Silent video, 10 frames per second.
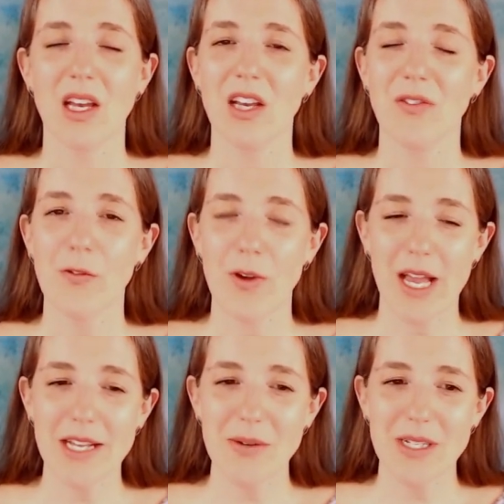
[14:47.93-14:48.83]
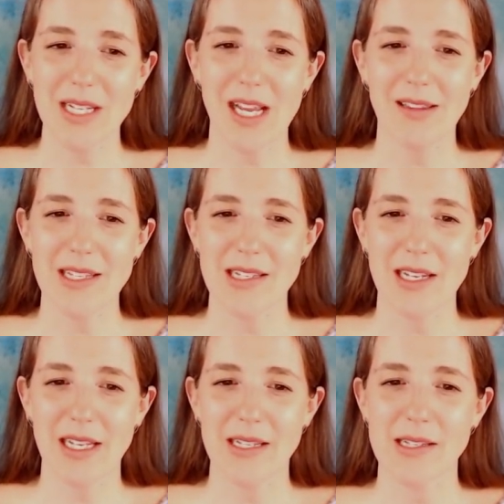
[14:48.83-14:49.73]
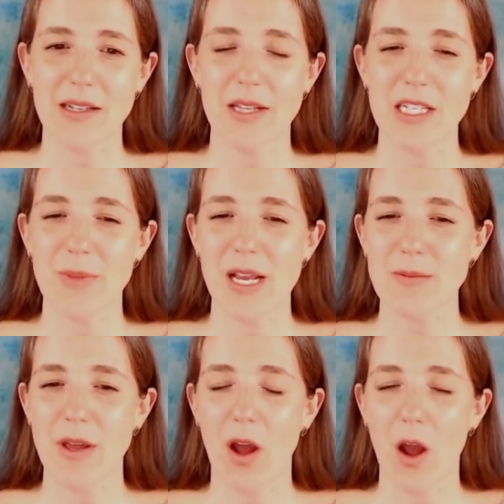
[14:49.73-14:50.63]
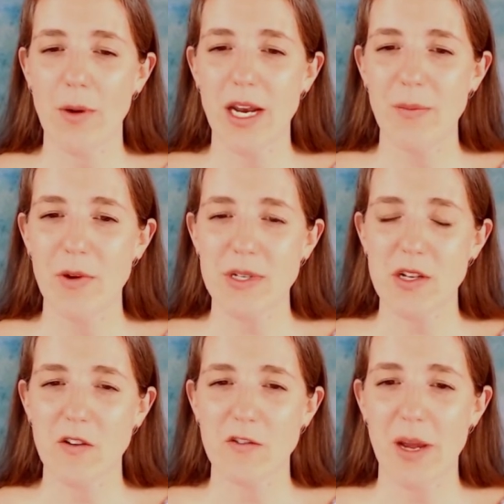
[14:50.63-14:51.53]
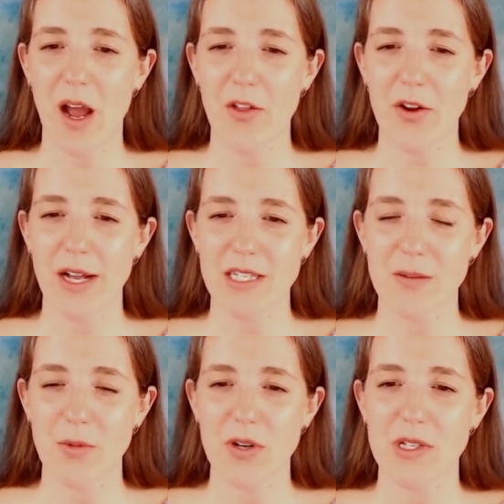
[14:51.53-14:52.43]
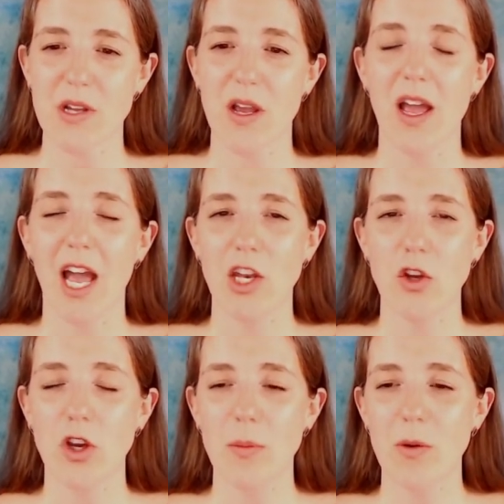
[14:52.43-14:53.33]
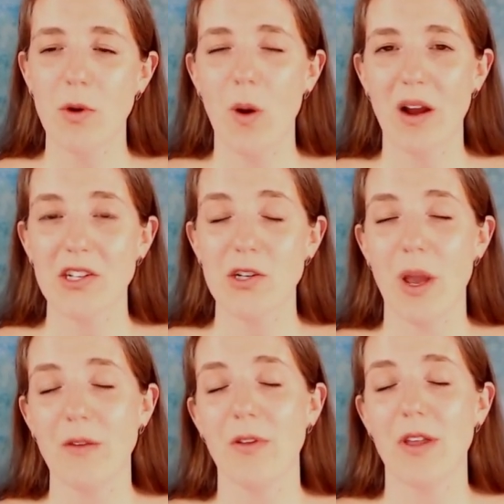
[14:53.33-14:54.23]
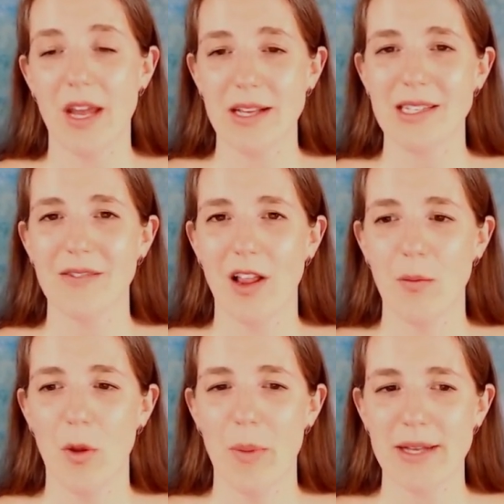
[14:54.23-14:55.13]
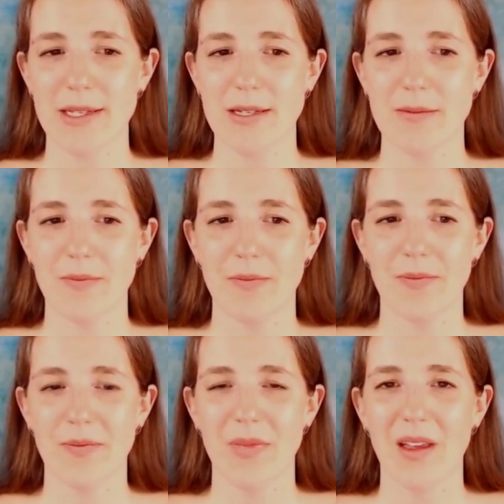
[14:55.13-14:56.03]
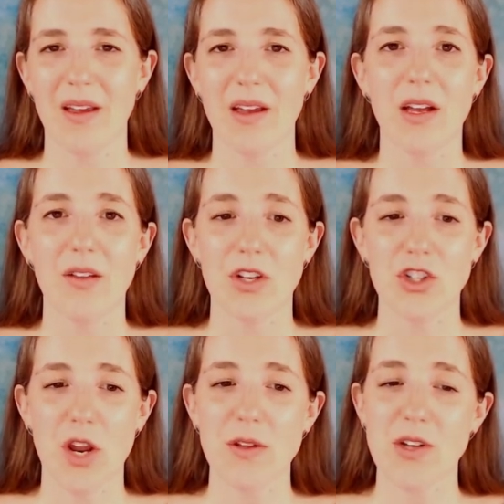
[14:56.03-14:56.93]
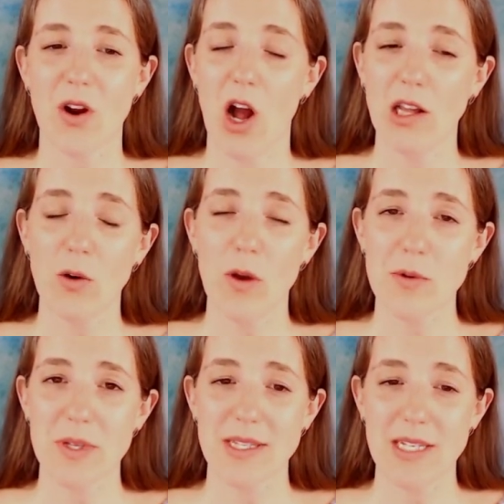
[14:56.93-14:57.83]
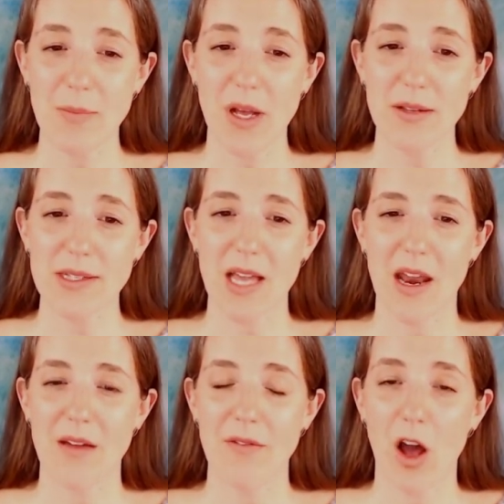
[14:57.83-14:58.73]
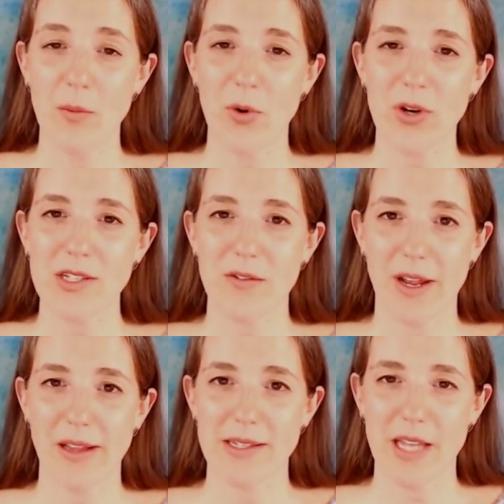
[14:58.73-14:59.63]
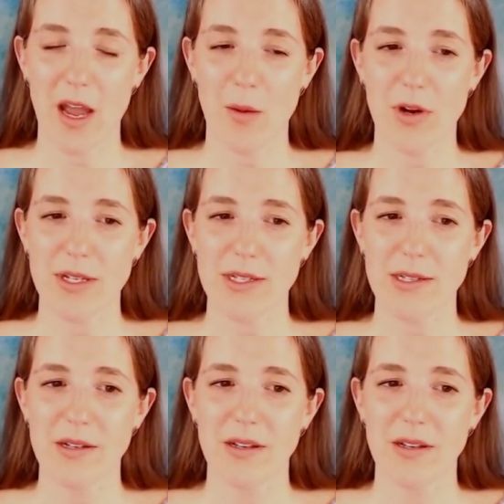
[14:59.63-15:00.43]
If you forget to indicate these needs, the space might already be reserved by other customers, and you could be required to wait for the next available bus. The shuttles are all equipped with seatbelts and have onboard surveillance cameras.